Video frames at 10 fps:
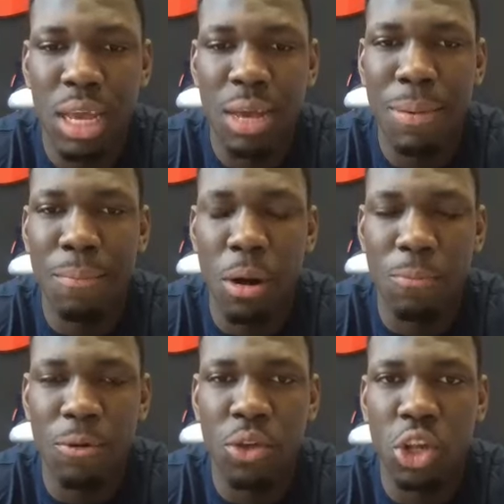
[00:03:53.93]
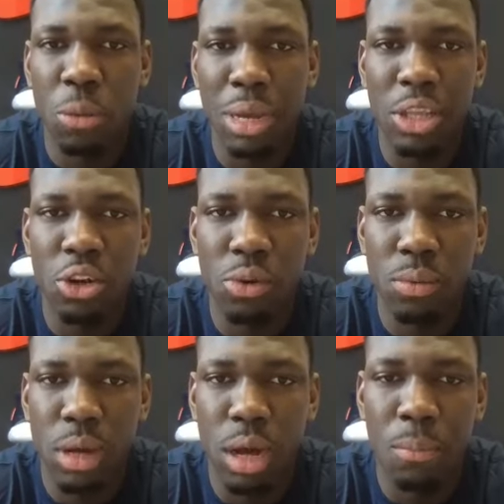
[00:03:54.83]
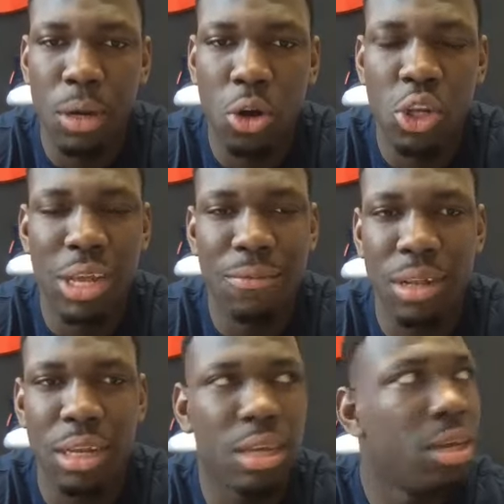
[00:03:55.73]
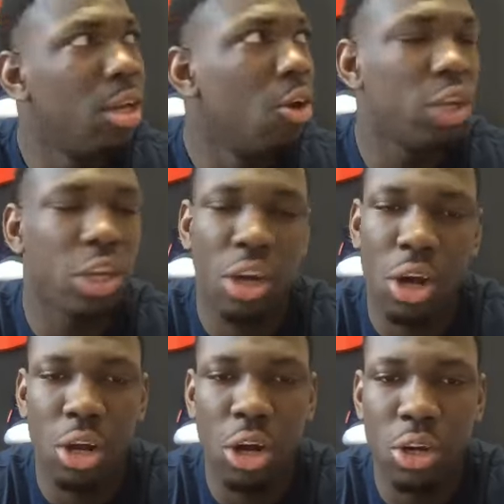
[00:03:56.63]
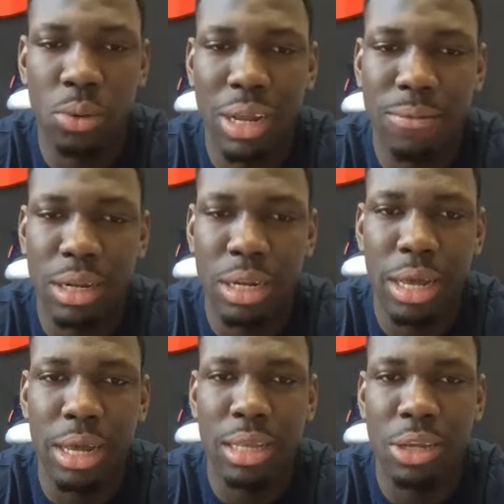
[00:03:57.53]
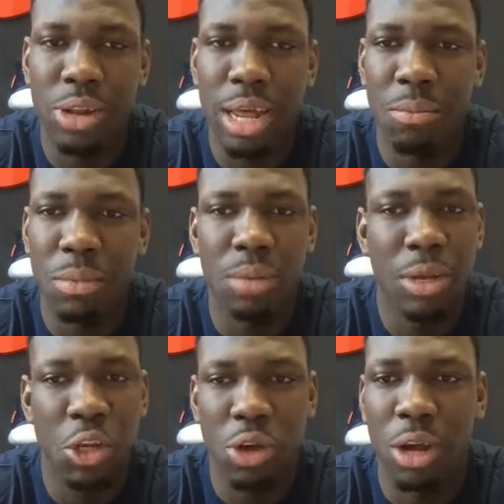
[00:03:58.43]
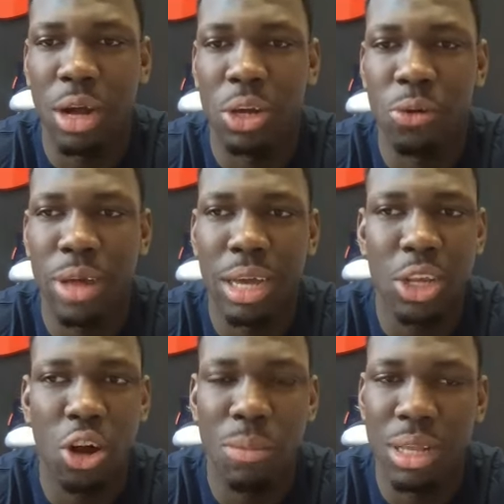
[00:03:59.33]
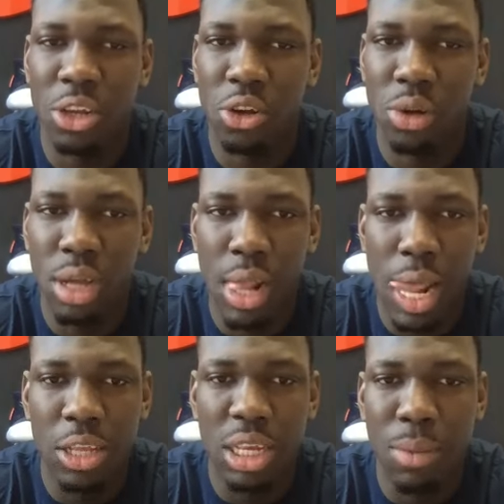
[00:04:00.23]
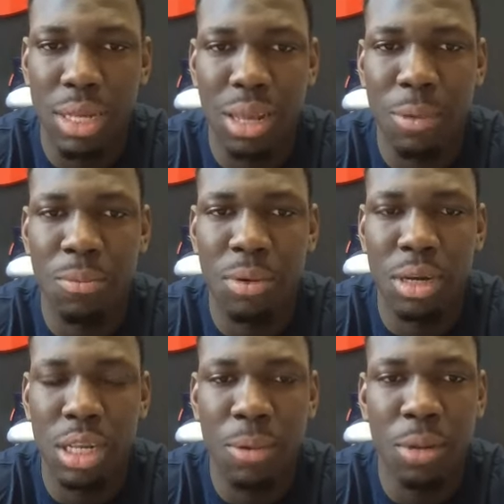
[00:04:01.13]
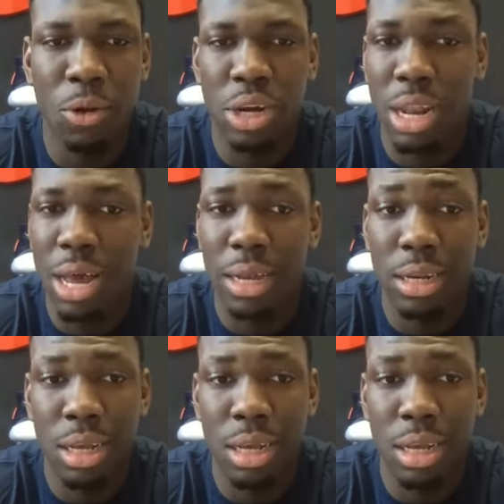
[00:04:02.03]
But free throws are mental. Coach Underwood definitely, like, instill that in me, make sure I know that it's all mental. It's just about stepping up on the line.